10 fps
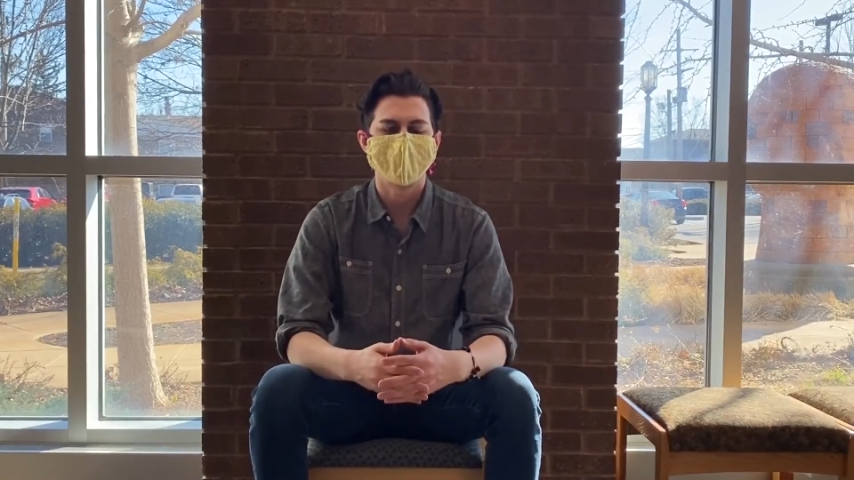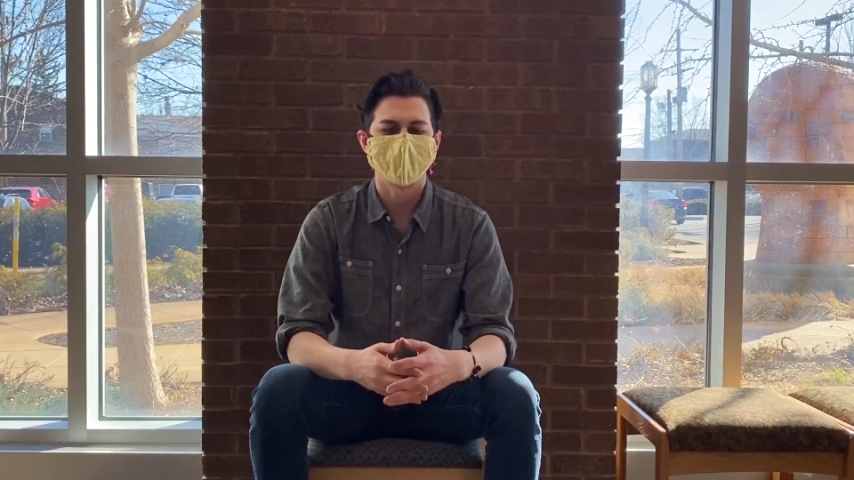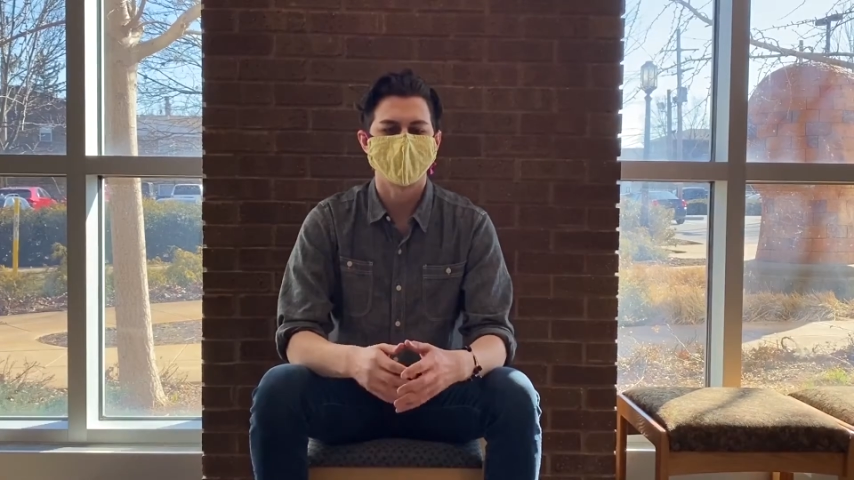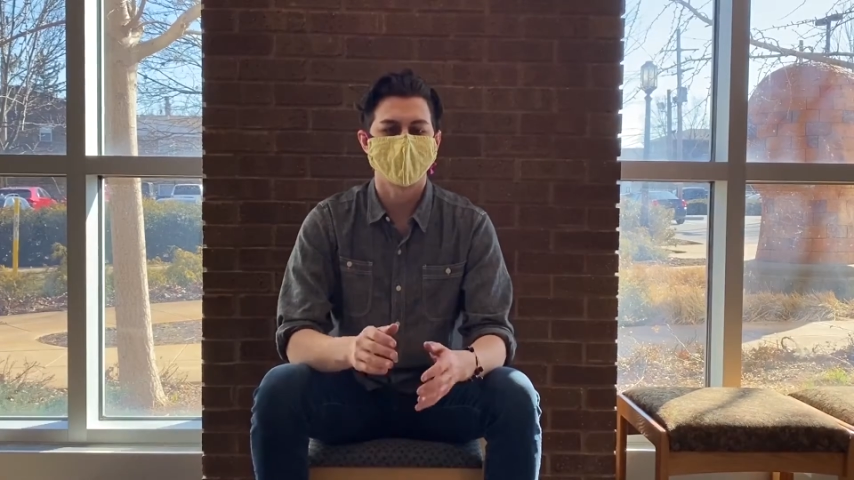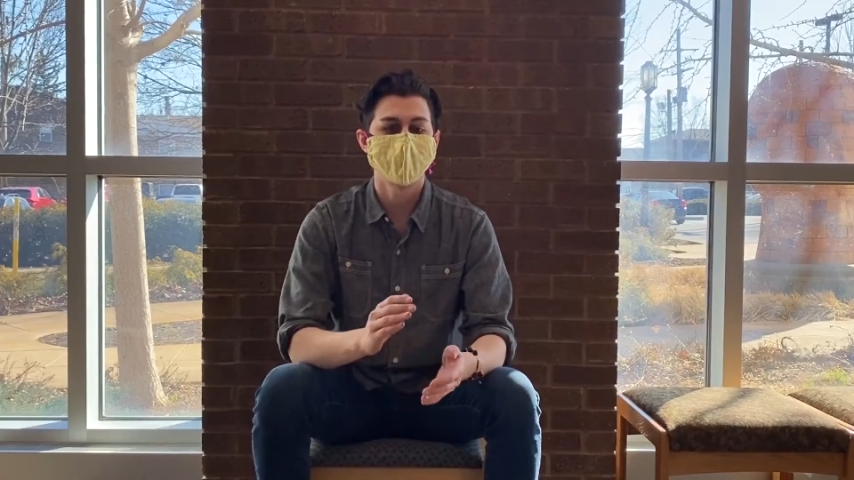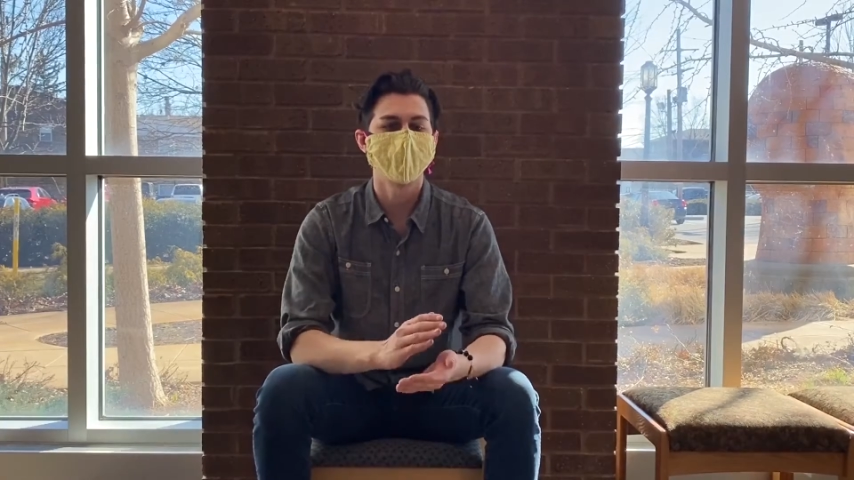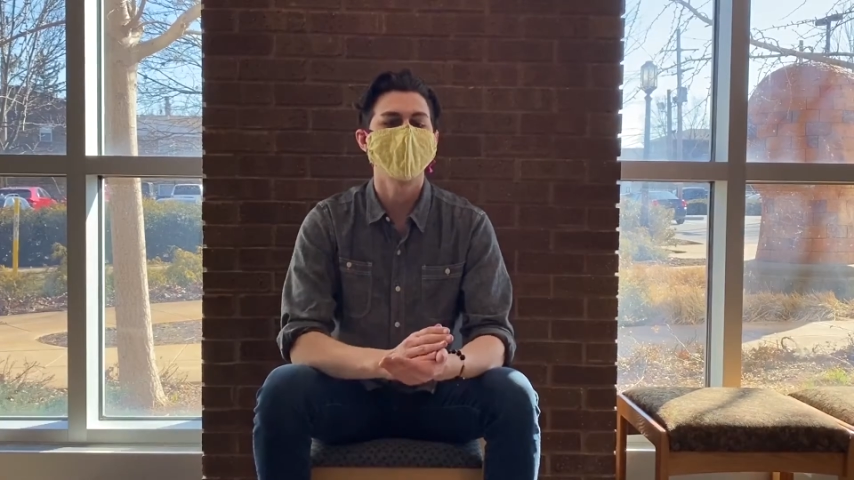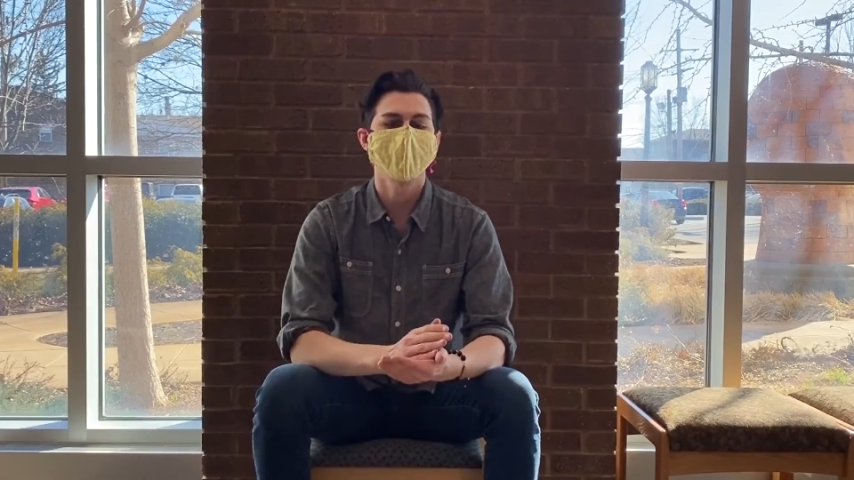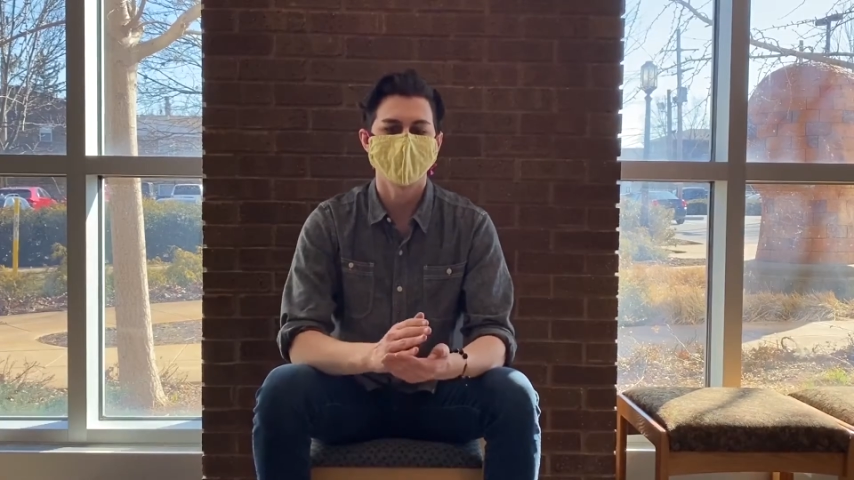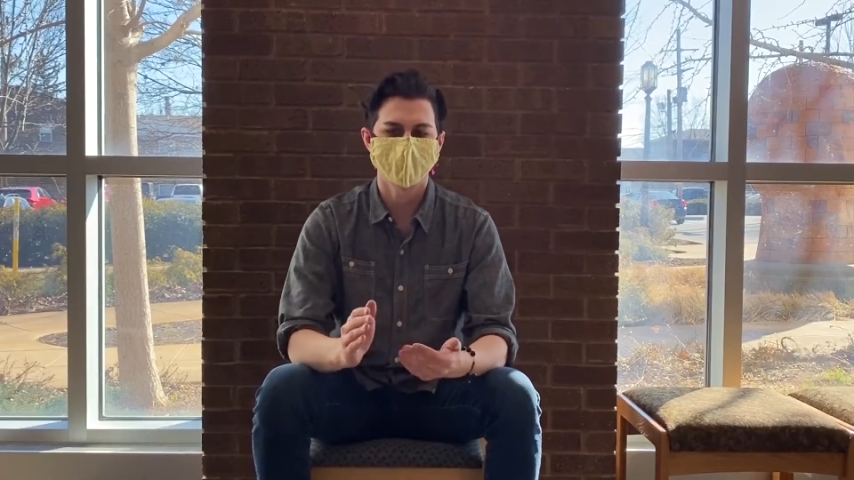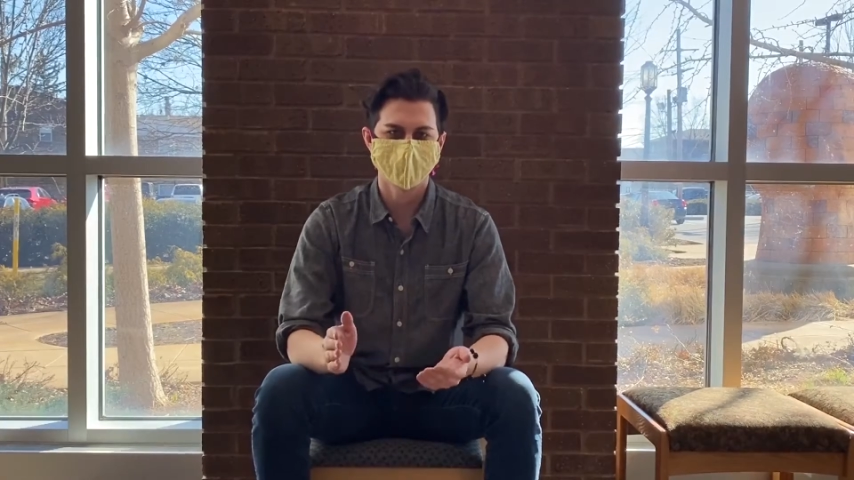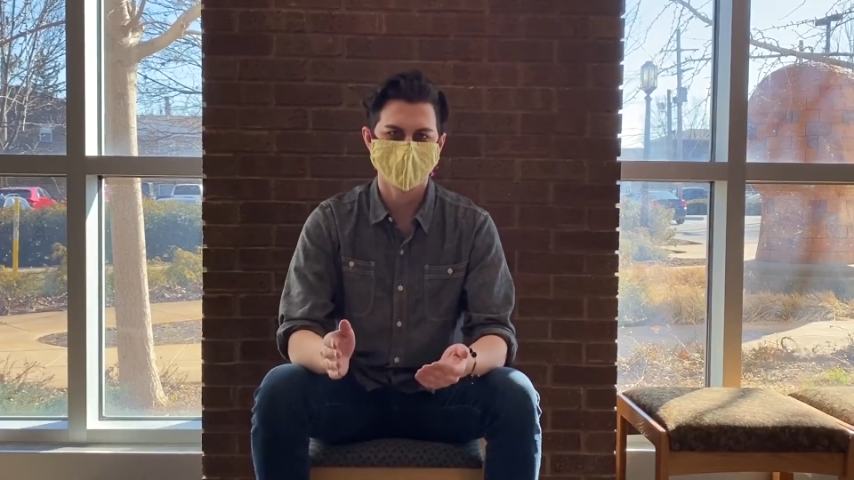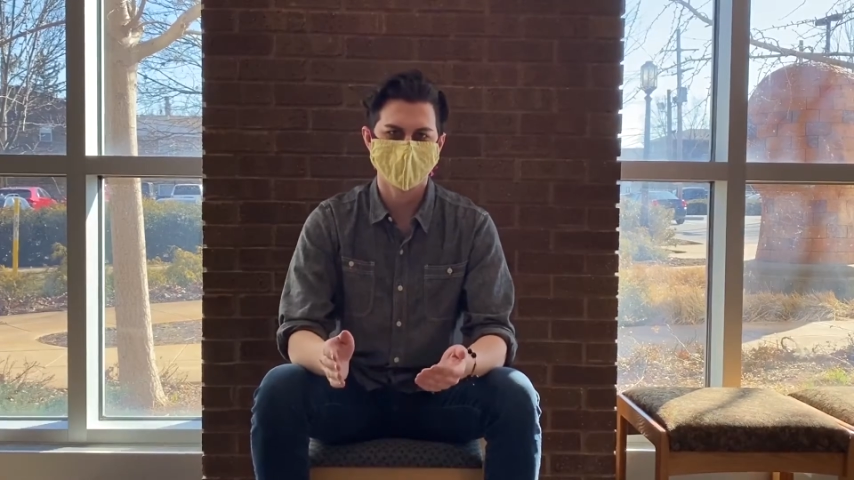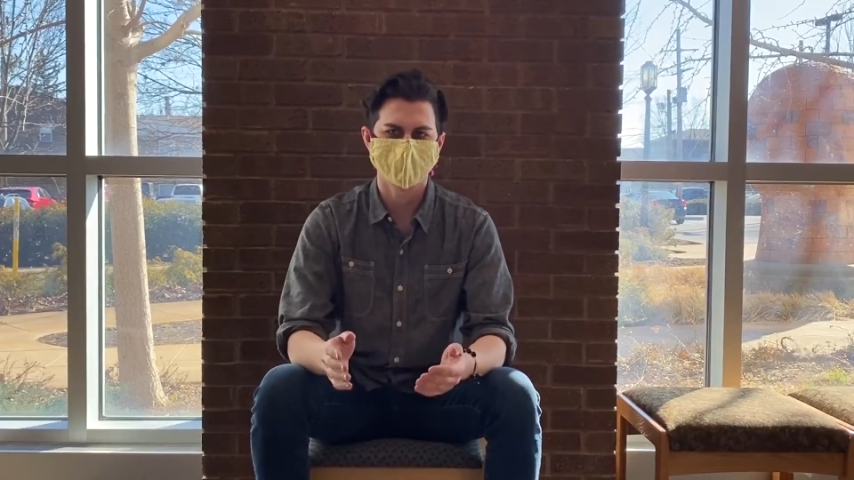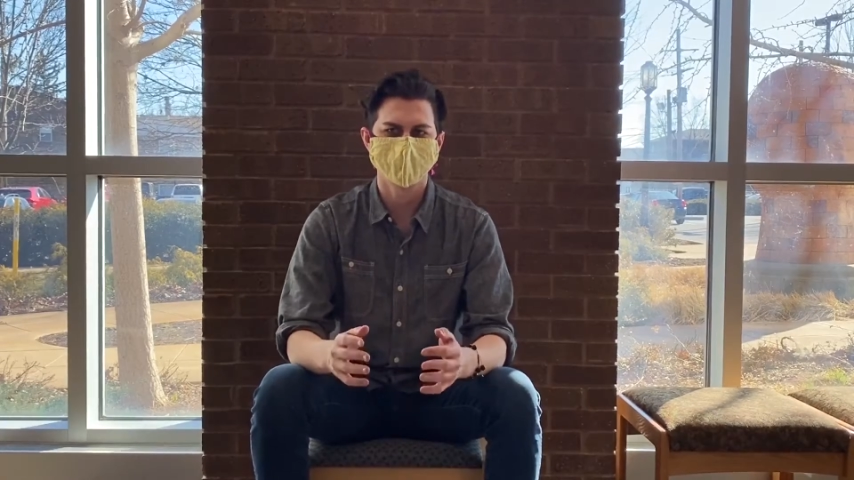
required for this,